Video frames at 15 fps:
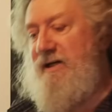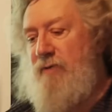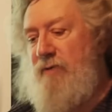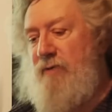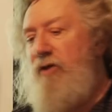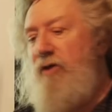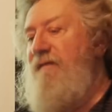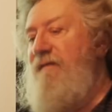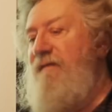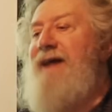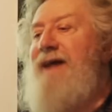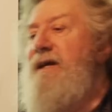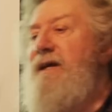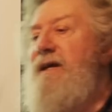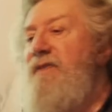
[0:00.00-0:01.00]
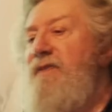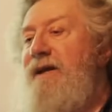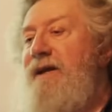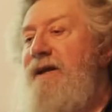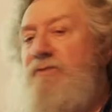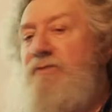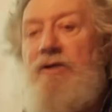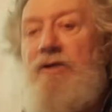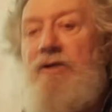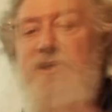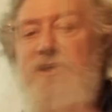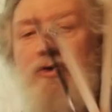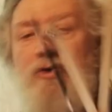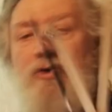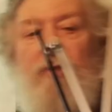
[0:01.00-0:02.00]
we couldn't find anything that was really
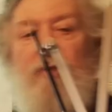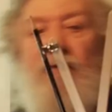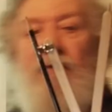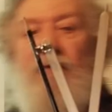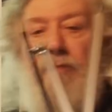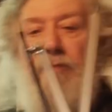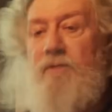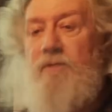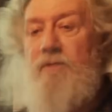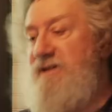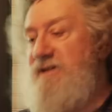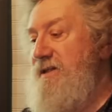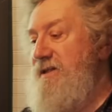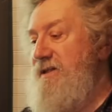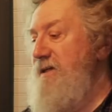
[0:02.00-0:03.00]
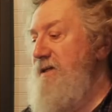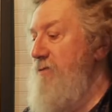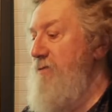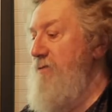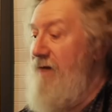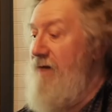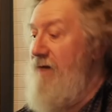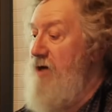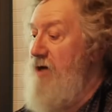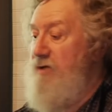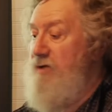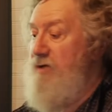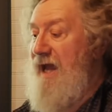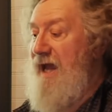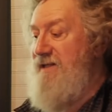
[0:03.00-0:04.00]
suitable for our purposes. And this, whenever I do
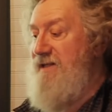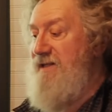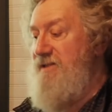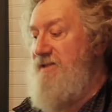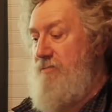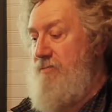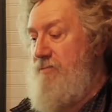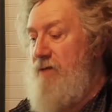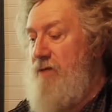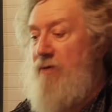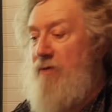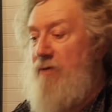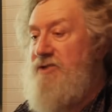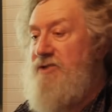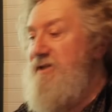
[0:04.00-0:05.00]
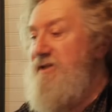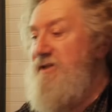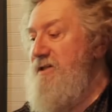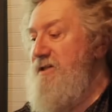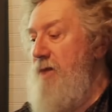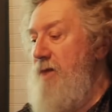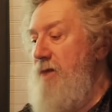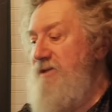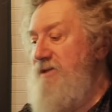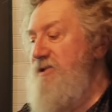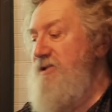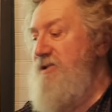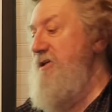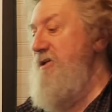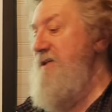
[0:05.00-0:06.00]
classes, we always use these compasses.
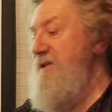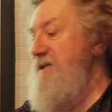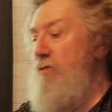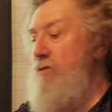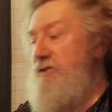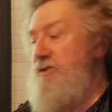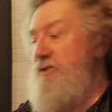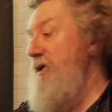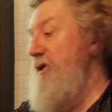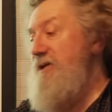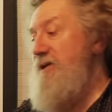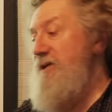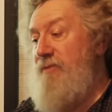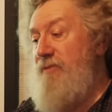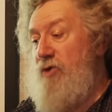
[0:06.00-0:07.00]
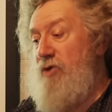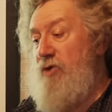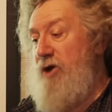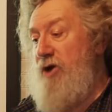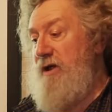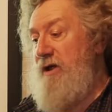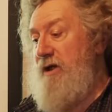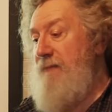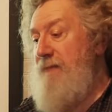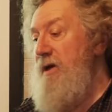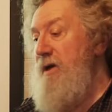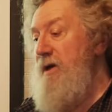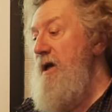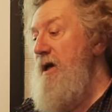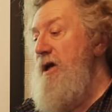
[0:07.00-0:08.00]
You can see it works real nice with the bulldog clip.
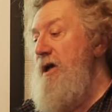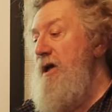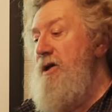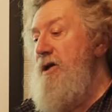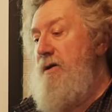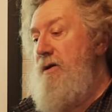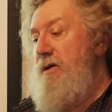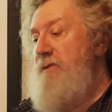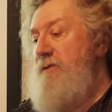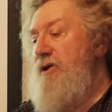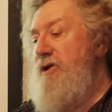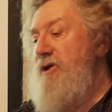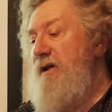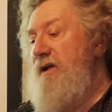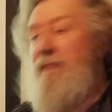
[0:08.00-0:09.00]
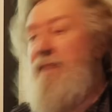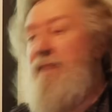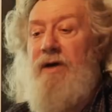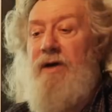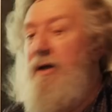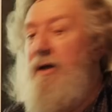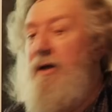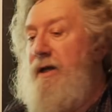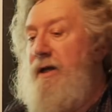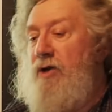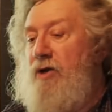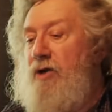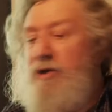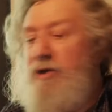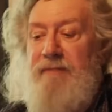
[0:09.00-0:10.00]
You can clip
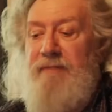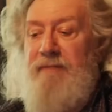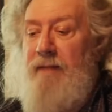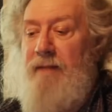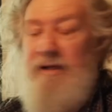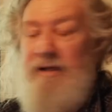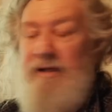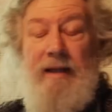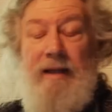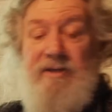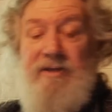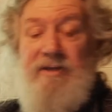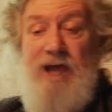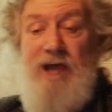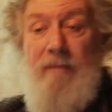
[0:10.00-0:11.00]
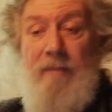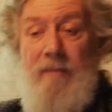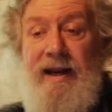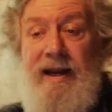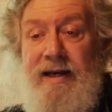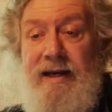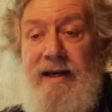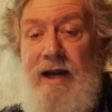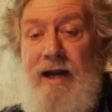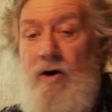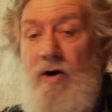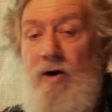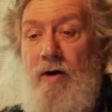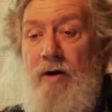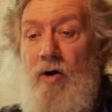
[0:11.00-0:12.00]
you can clip a gel pen in there
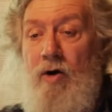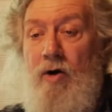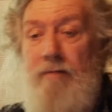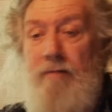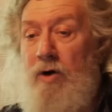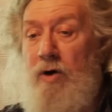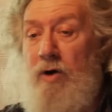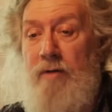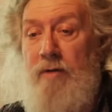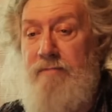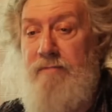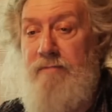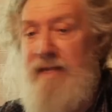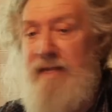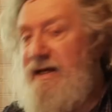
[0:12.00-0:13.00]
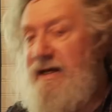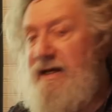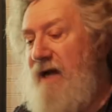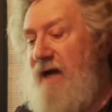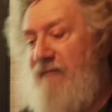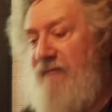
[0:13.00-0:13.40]
or any kind of